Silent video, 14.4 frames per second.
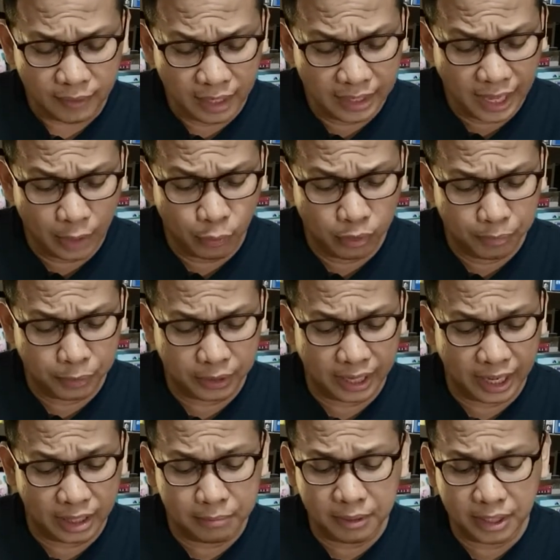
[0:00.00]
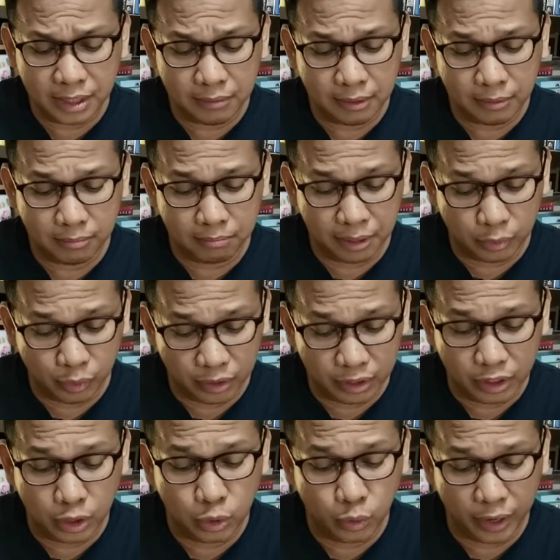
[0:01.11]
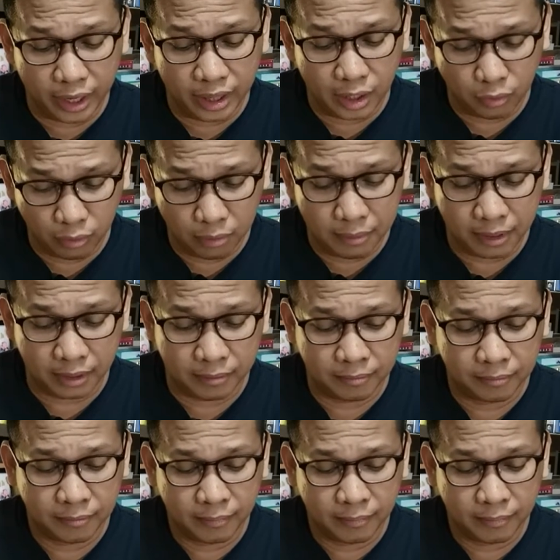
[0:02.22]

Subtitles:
"And I will put enmity between you and the woman,